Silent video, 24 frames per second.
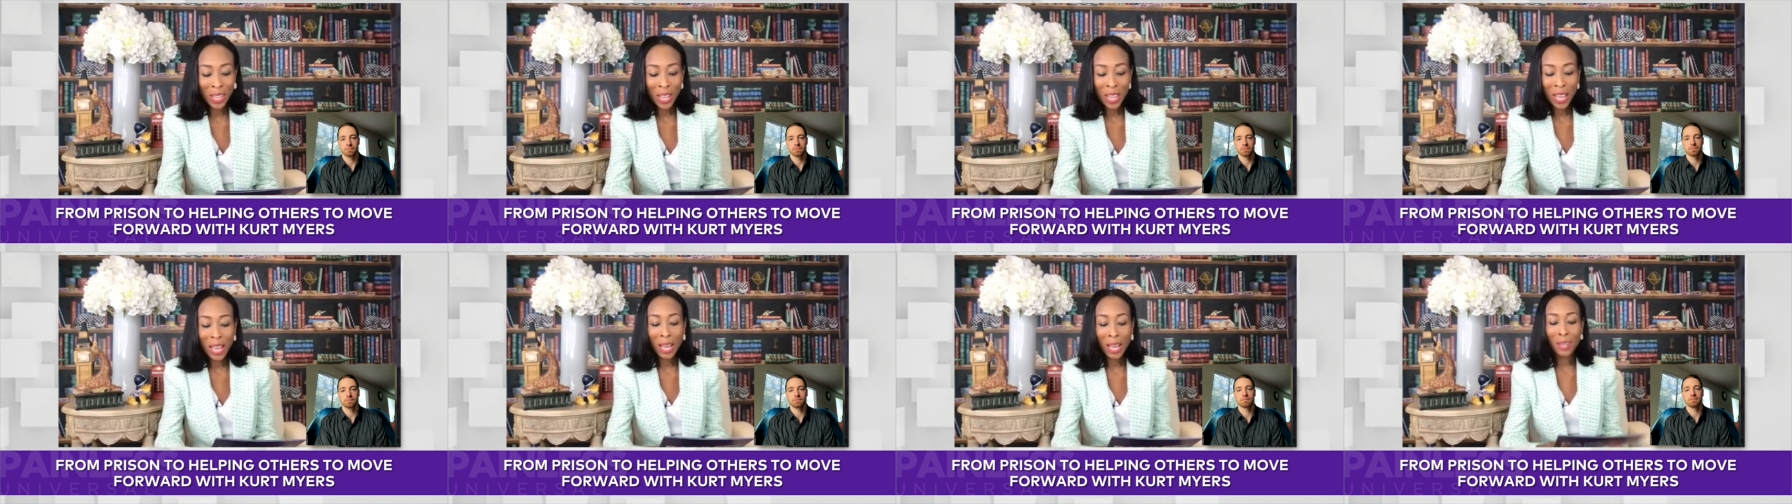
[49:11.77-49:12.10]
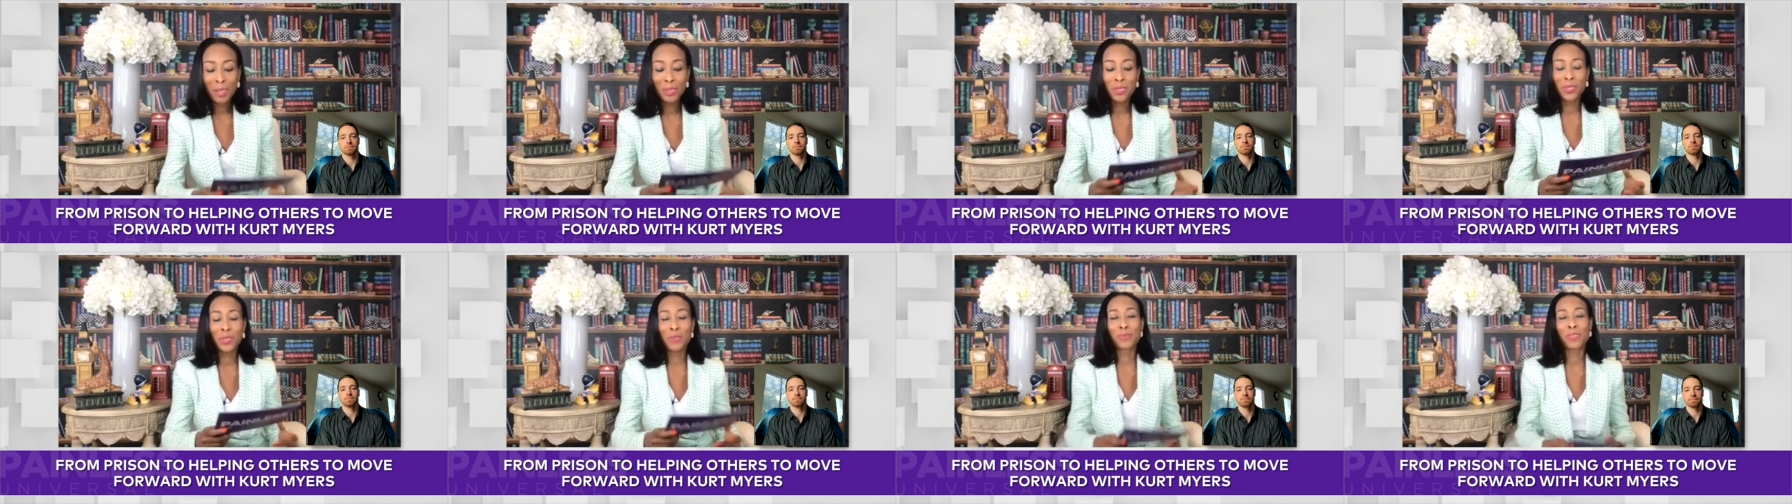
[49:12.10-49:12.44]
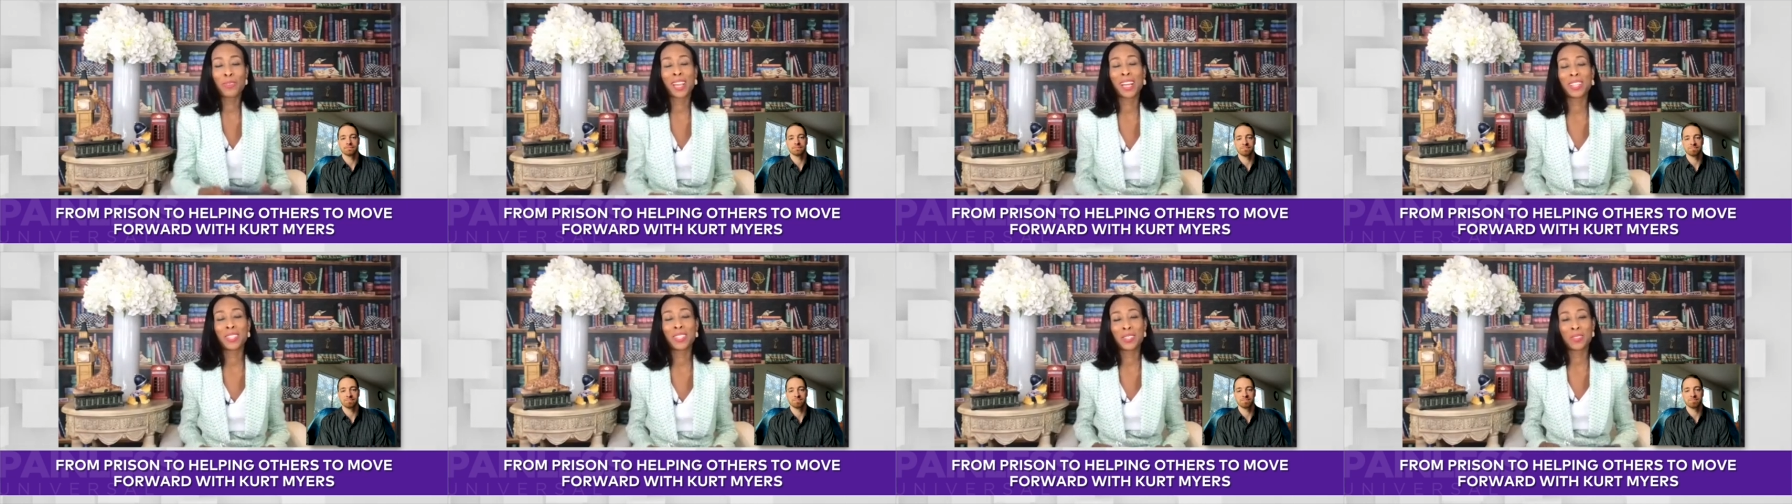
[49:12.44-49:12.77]
how do you
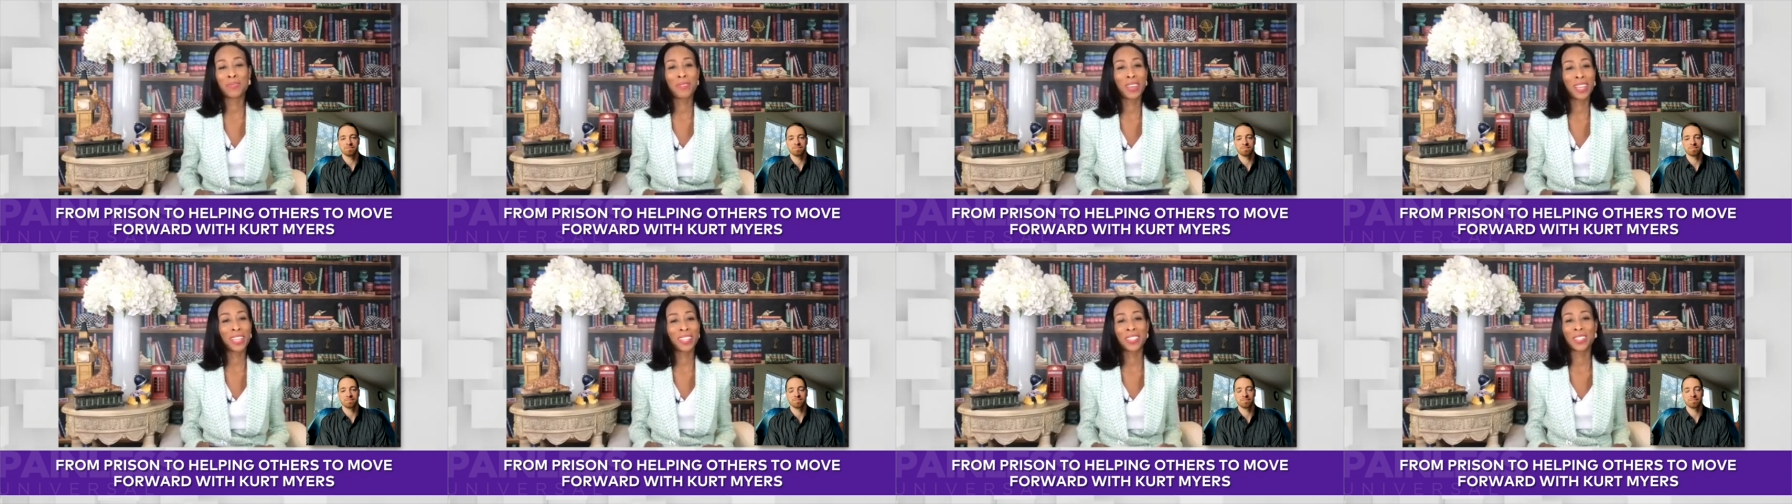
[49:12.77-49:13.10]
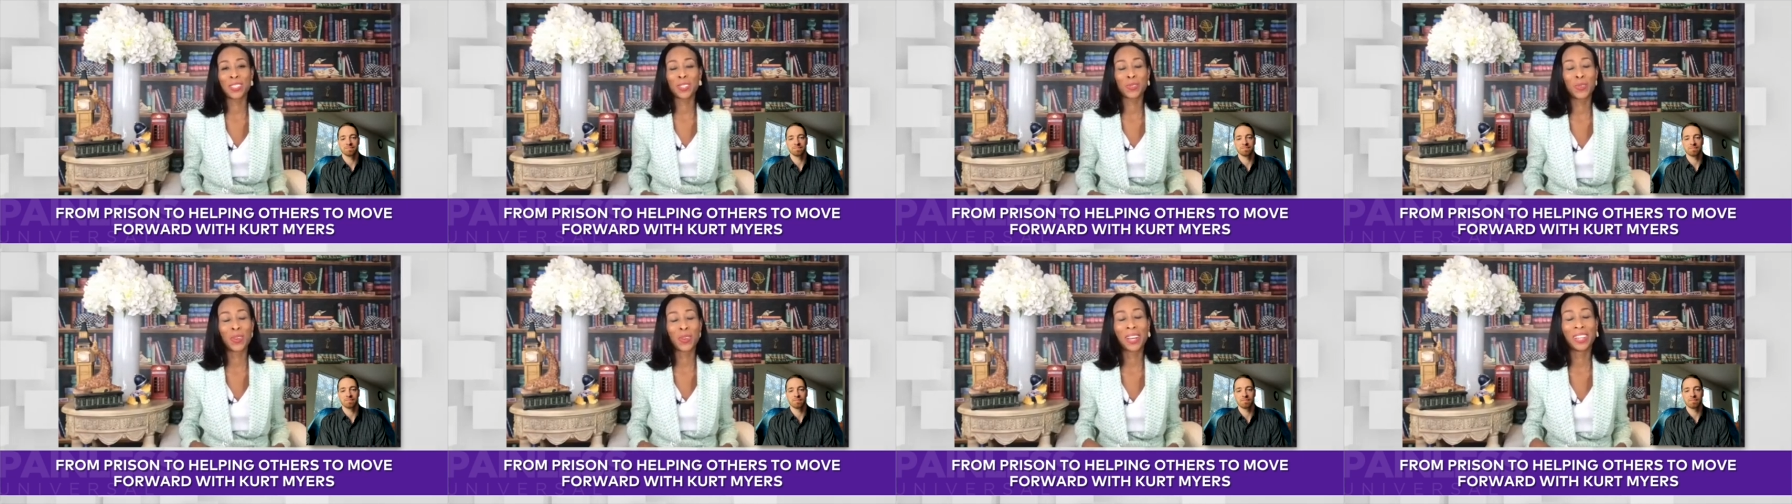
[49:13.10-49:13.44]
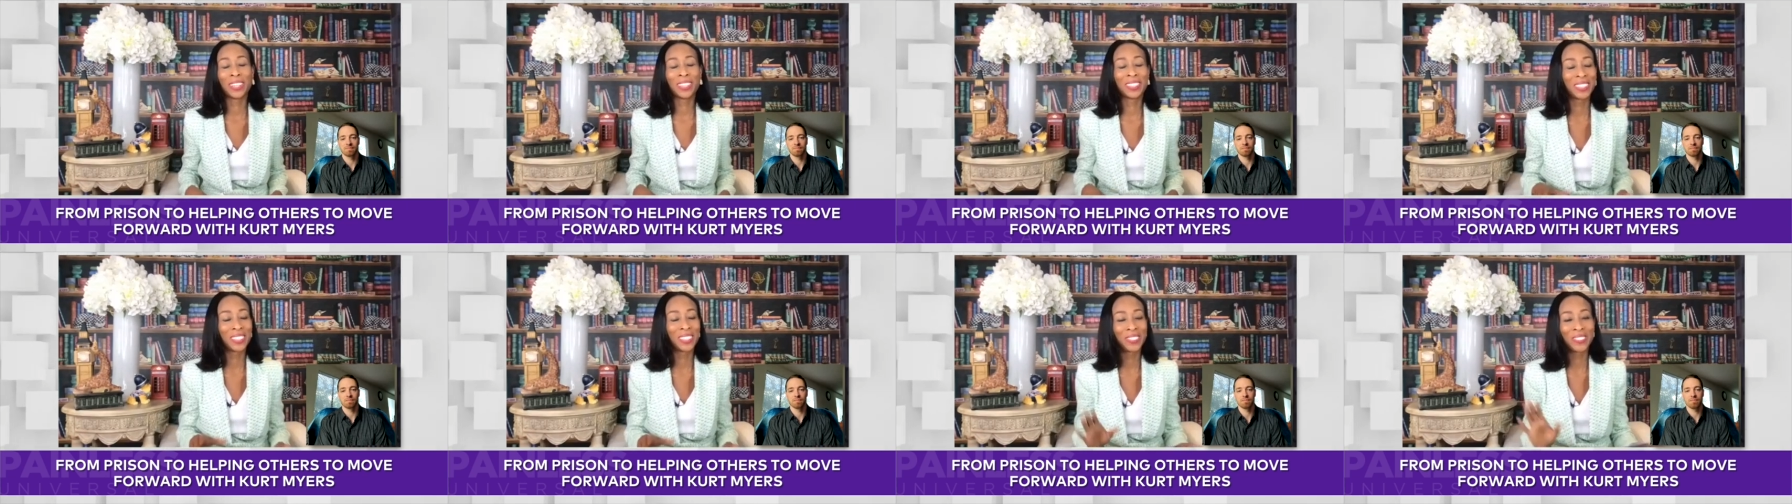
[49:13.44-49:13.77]
plan to make this
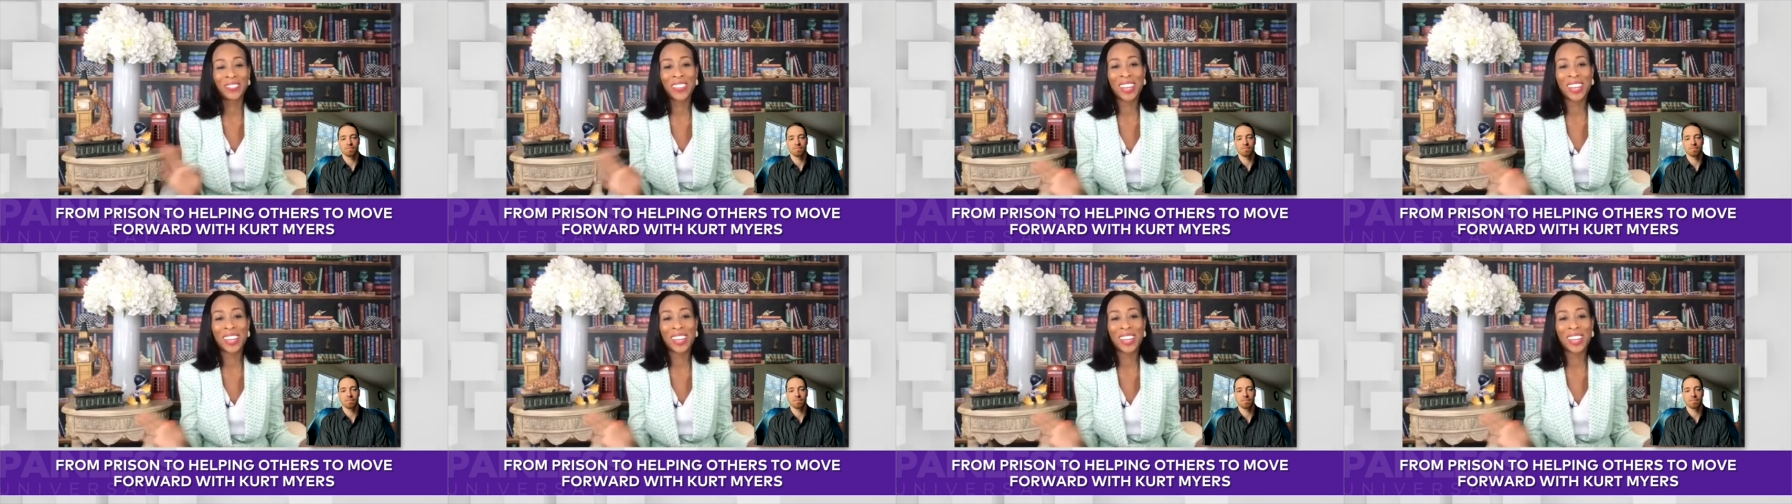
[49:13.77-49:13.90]
world a